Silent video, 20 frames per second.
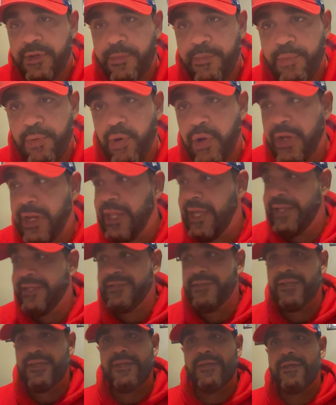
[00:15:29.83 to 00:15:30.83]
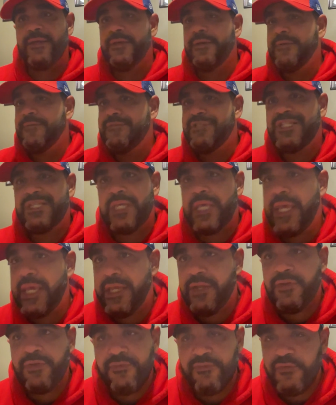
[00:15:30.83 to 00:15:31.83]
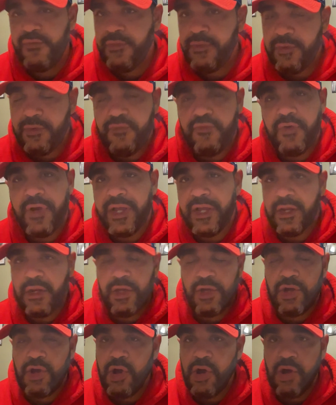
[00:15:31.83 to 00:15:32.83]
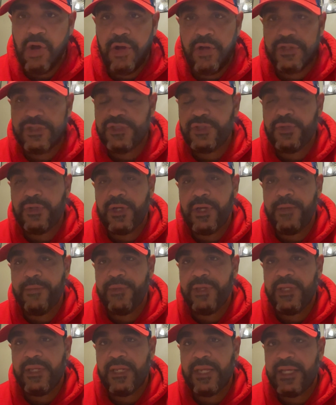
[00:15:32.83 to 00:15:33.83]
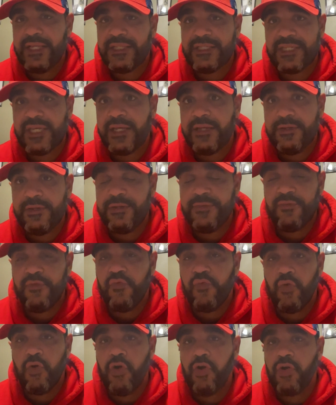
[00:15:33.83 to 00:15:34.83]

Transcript: have bought, like, 10 regular cards, you know what I mean? Like, 10 raw